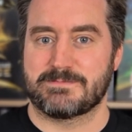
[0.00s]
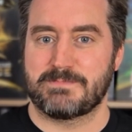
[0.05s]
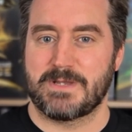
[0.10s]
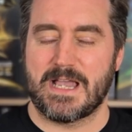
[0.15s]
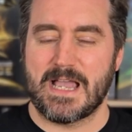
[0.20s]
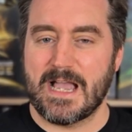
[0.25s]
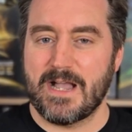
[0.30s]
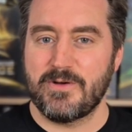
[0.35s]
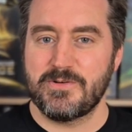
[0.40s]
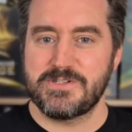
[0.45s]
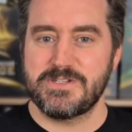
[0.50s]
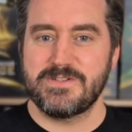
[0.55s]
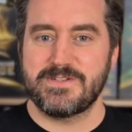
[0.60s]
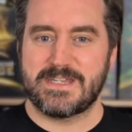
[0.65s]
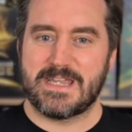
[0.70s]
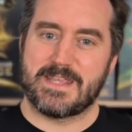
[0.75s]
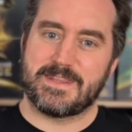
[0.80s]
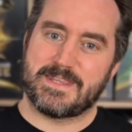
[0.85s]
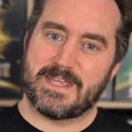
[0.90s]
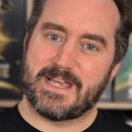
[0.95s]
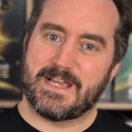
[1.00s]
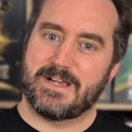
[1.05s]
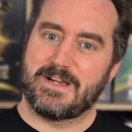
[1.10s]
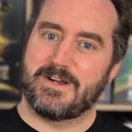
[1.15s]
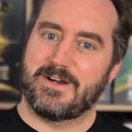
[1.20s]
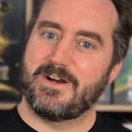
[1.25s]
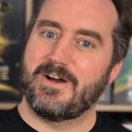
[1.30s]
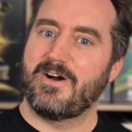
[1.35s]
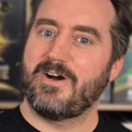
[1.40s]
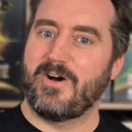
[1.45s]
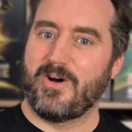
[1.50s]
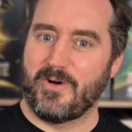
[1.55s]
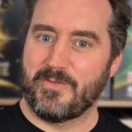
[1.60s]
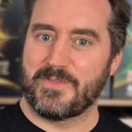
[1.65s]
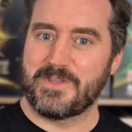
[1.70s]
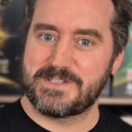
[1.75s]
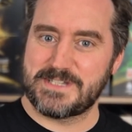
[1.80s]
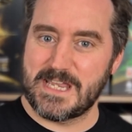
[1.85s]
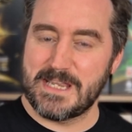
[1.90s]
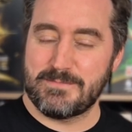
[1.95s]
But how do you get that on
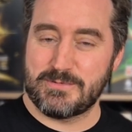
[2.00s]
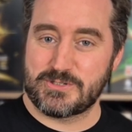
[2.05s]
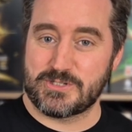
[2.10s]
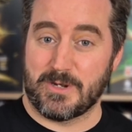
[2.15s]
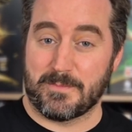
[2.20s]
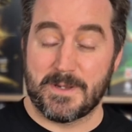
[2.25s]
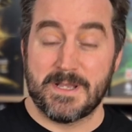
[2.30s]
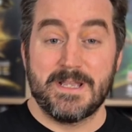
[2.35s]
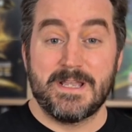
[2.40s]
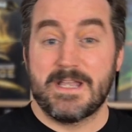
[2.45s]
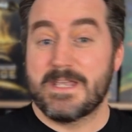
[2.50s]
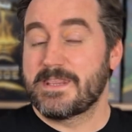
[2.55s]
the tabletop?